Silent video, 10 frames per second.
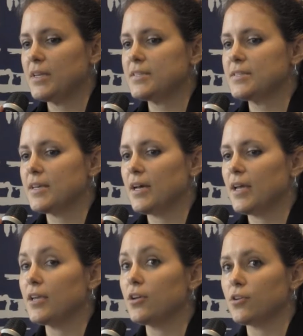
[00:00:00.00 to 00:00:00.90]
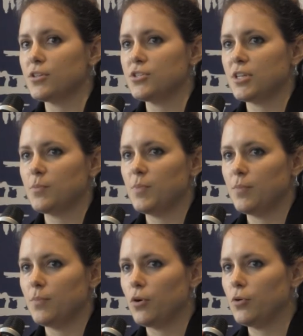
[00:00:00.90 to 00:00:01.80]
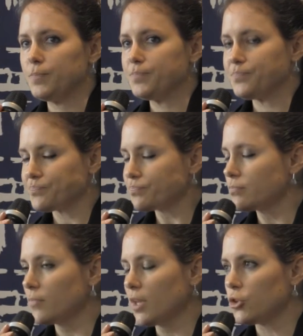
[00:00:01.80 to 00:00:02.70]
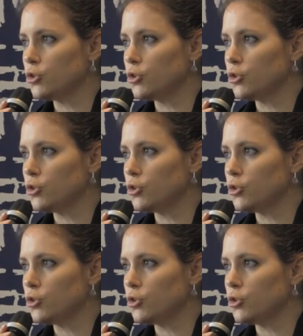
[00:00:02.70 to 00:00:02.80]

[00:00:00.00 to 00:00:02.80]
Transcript: is encouraging people to